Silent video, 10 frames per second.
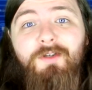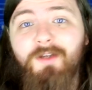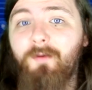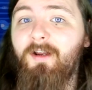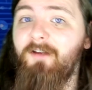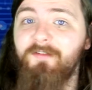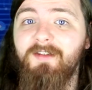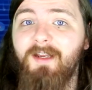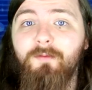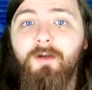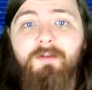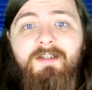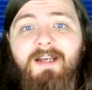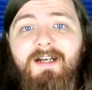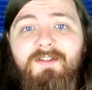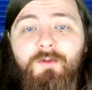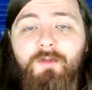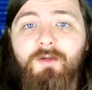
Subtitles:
You don't have to download it at all.